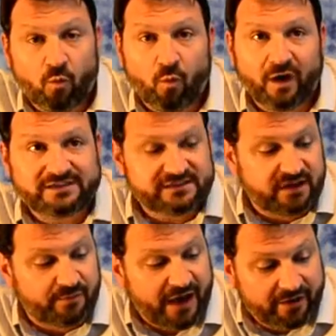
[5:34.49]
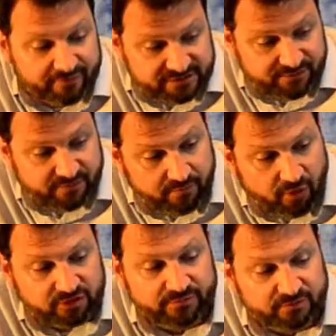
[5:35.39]
one set of batteries, but
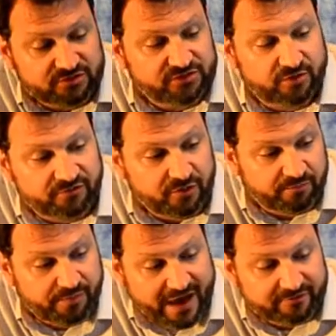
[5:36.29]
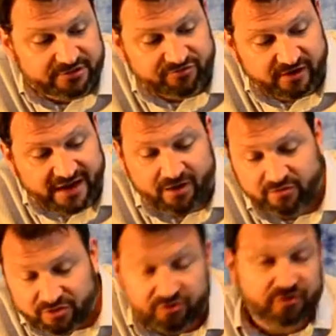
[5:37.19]
multiple. So if your batteries run
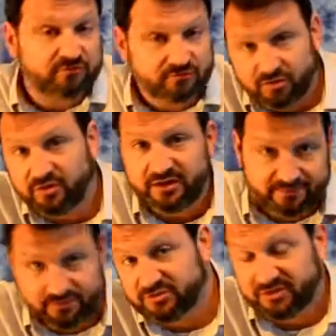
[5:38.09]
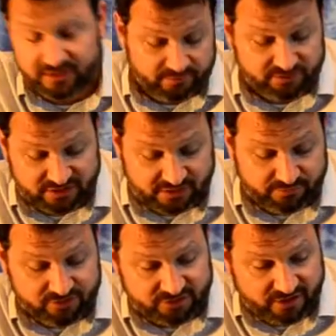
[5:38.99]
out, you can keep using.
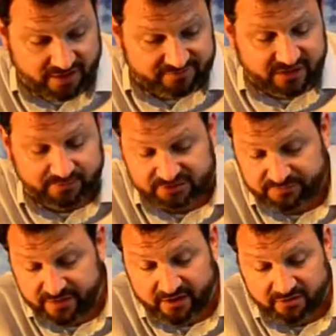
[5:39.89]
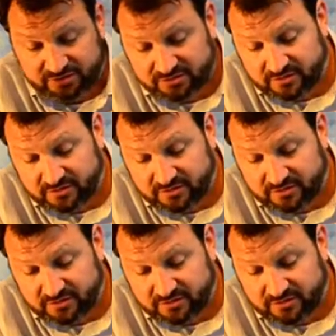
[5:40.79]
You have a couple spares.